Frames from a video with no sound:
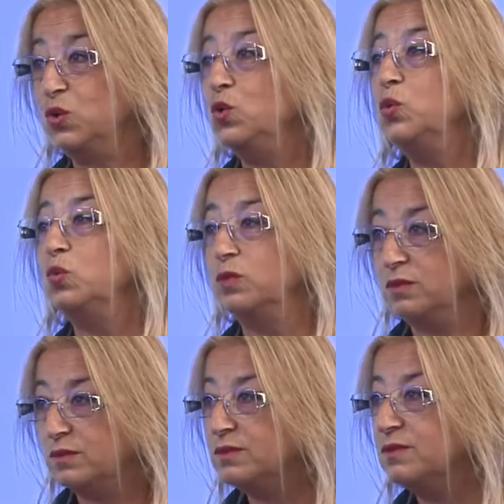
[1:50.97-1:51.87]
new
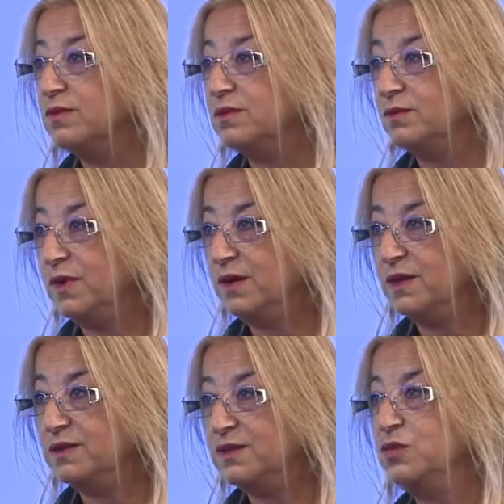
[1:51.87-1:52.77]

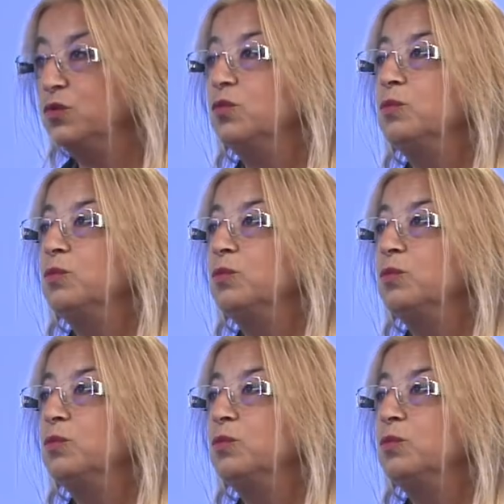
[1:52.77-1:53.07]
markets, new